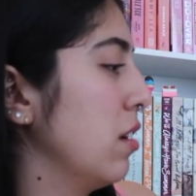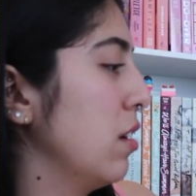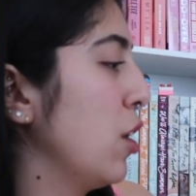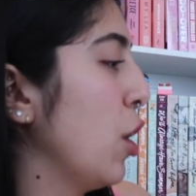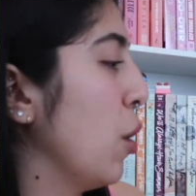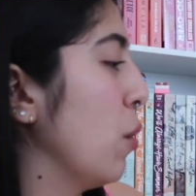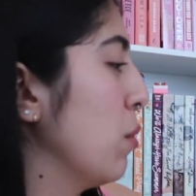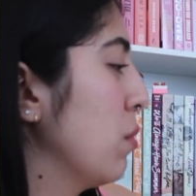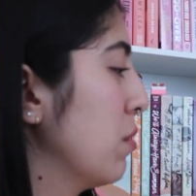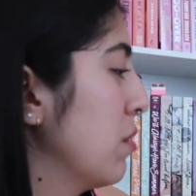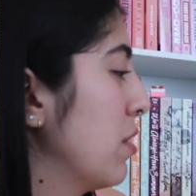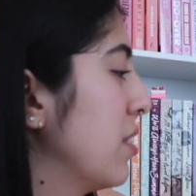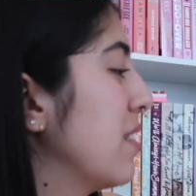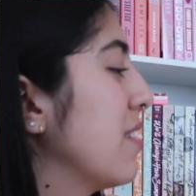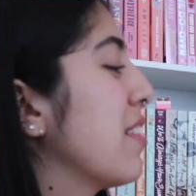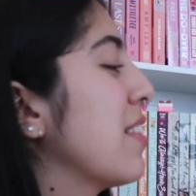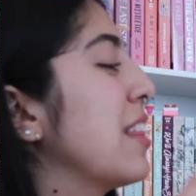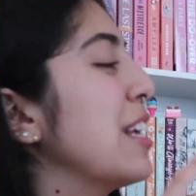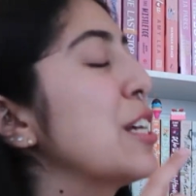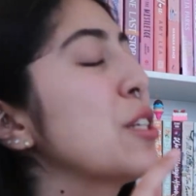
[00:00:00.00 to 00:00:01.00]

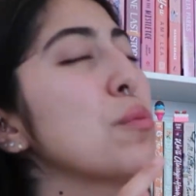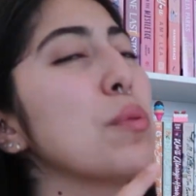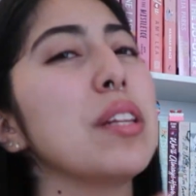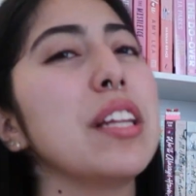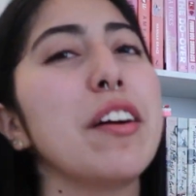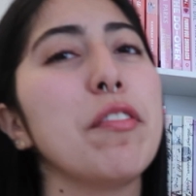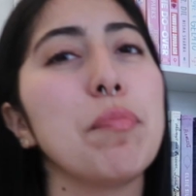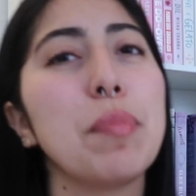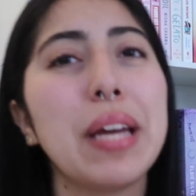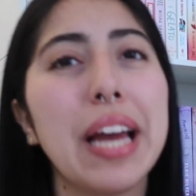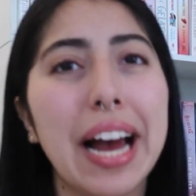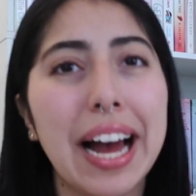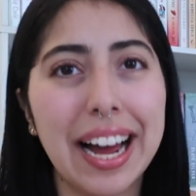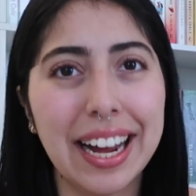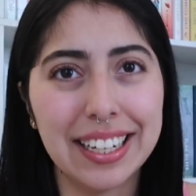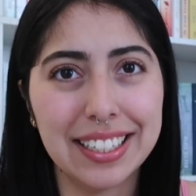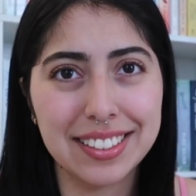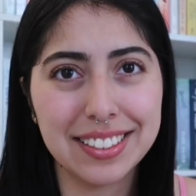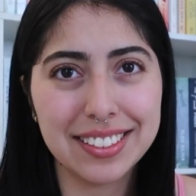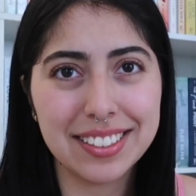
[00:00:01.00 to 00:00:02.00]
Left
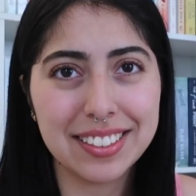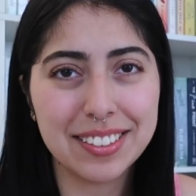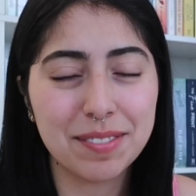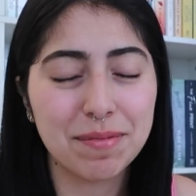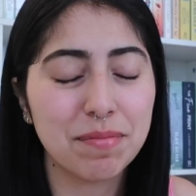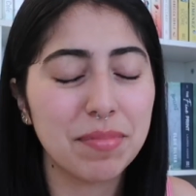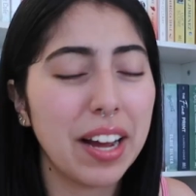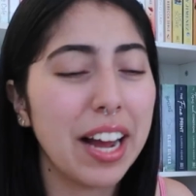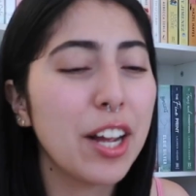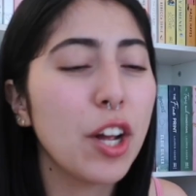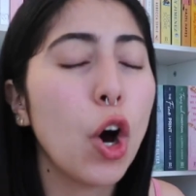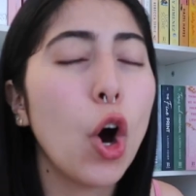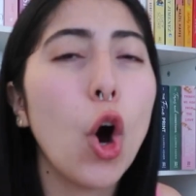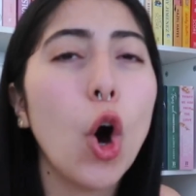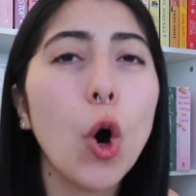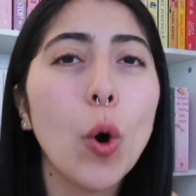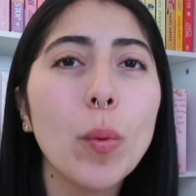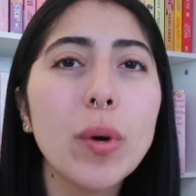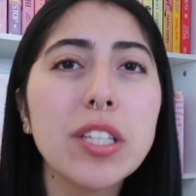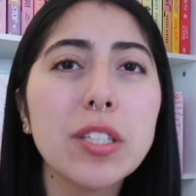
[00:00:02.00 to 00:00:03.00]
Behind. I
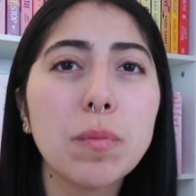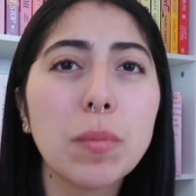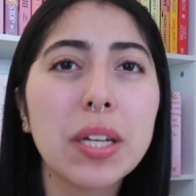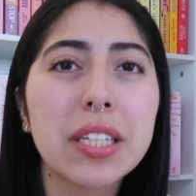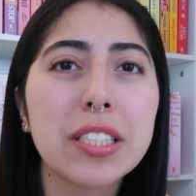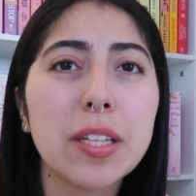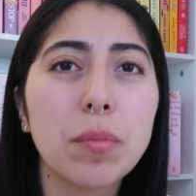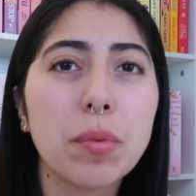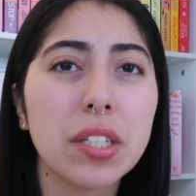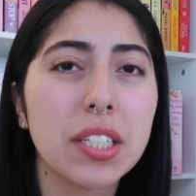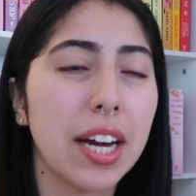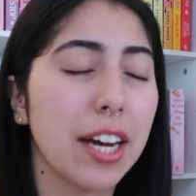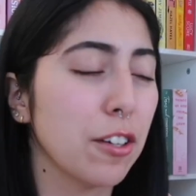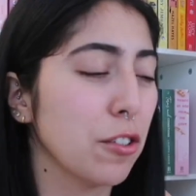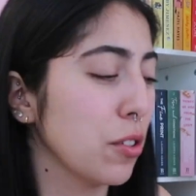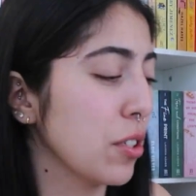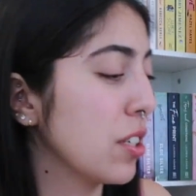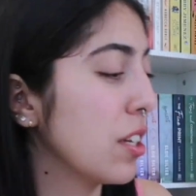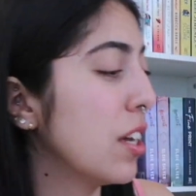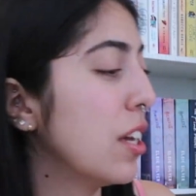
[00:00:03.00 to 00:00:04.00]
always mix up the
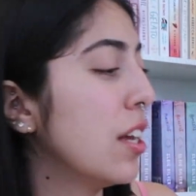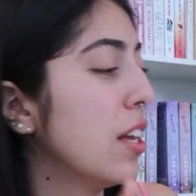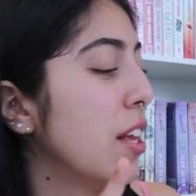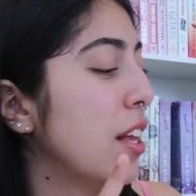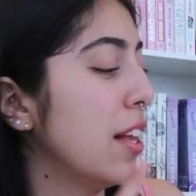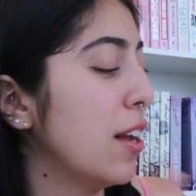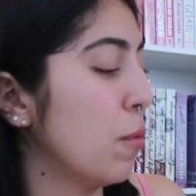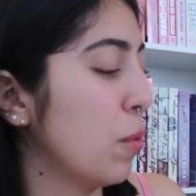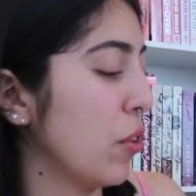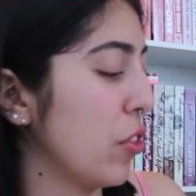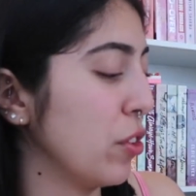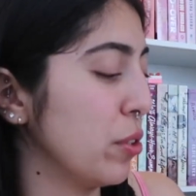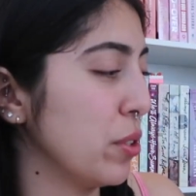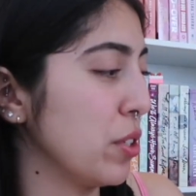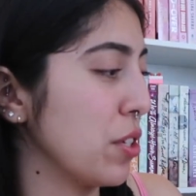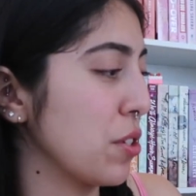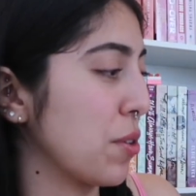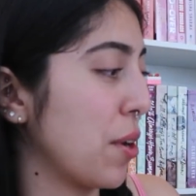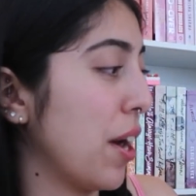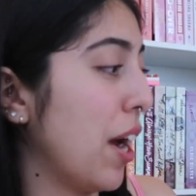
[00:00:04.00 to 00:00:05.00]
titles with
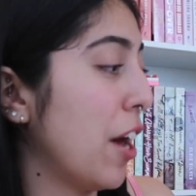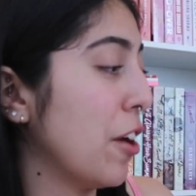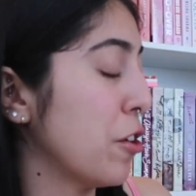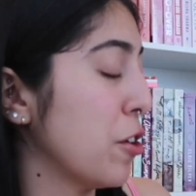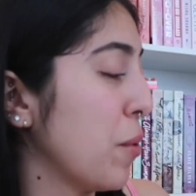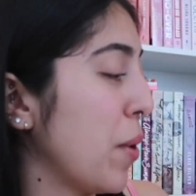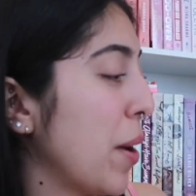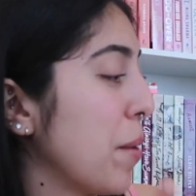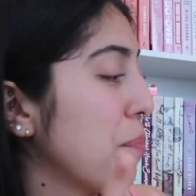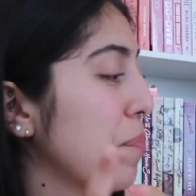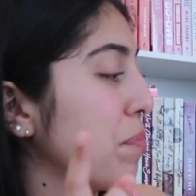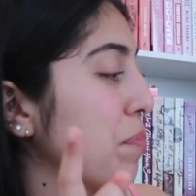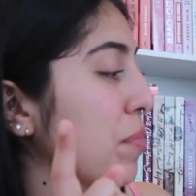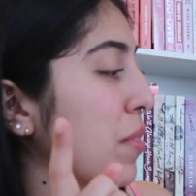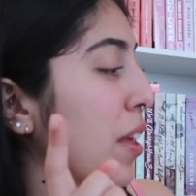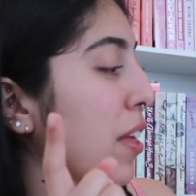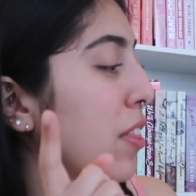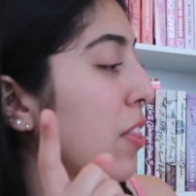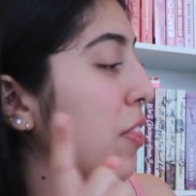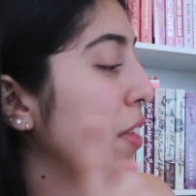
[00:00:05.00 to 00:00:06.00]
Lucy Square. I don't know why.
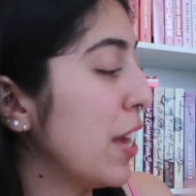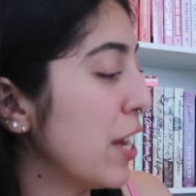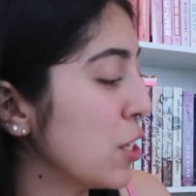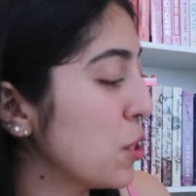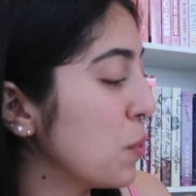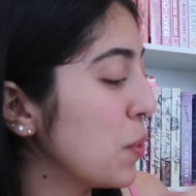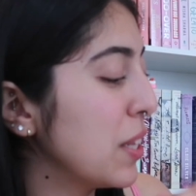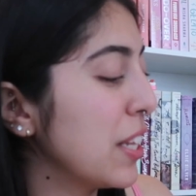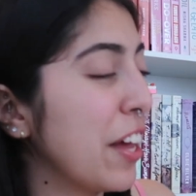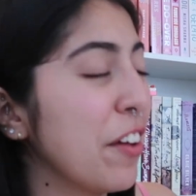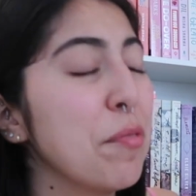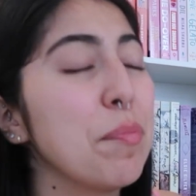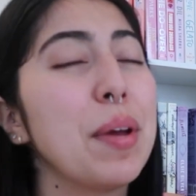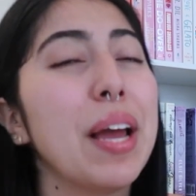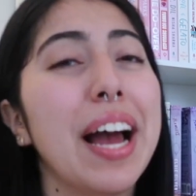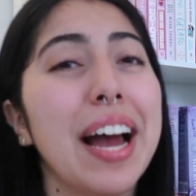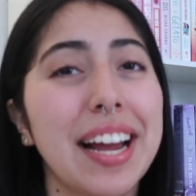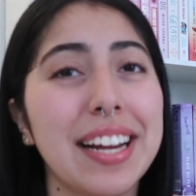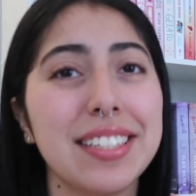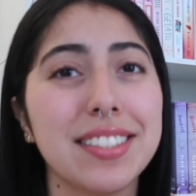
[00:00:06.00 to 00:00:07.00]
Things We Left
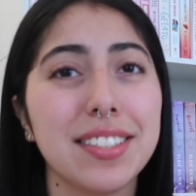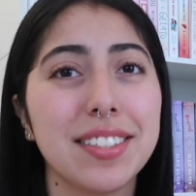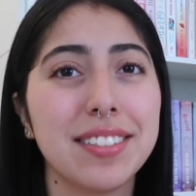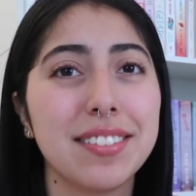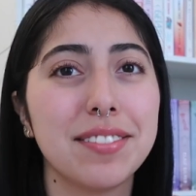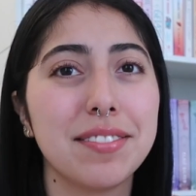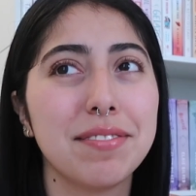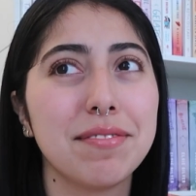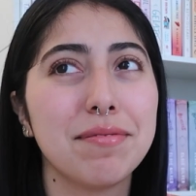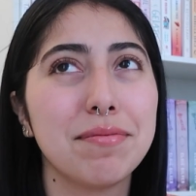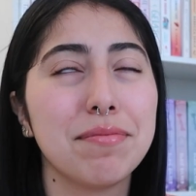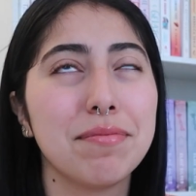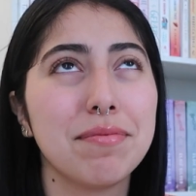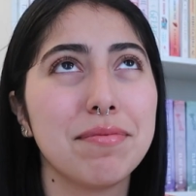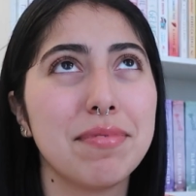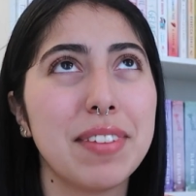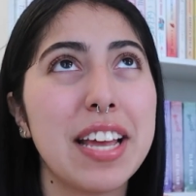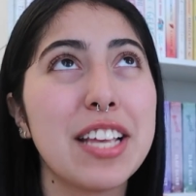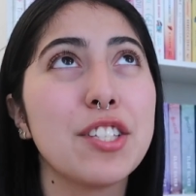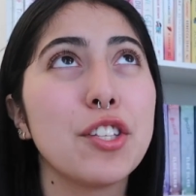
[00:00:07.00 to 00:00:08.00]
Behind
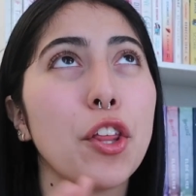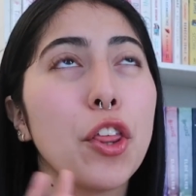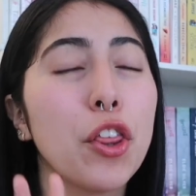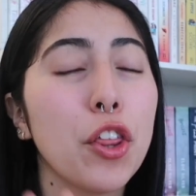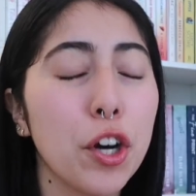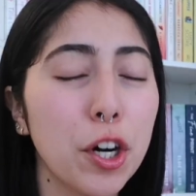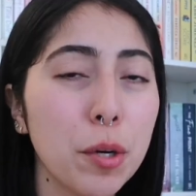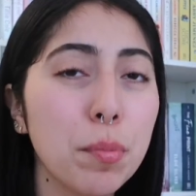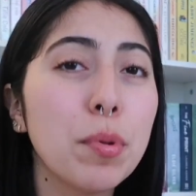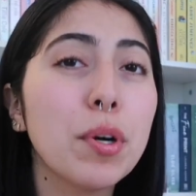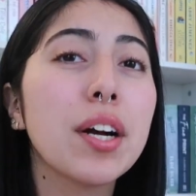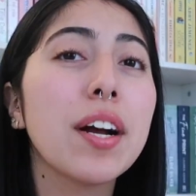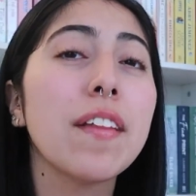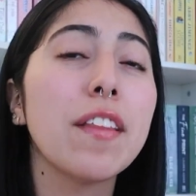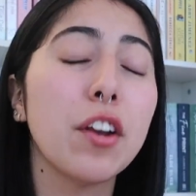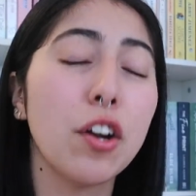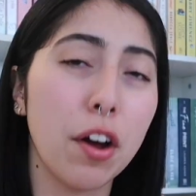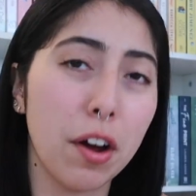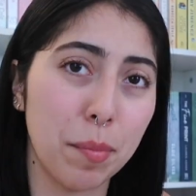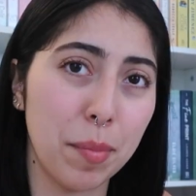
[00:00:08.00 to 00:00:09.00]
is the 3rd book
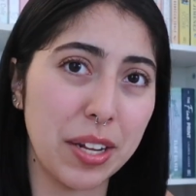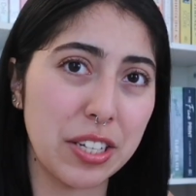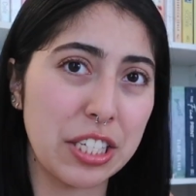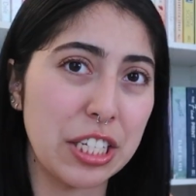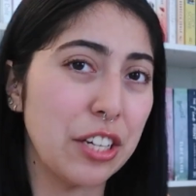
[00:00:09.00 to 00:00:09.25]
in the Knockman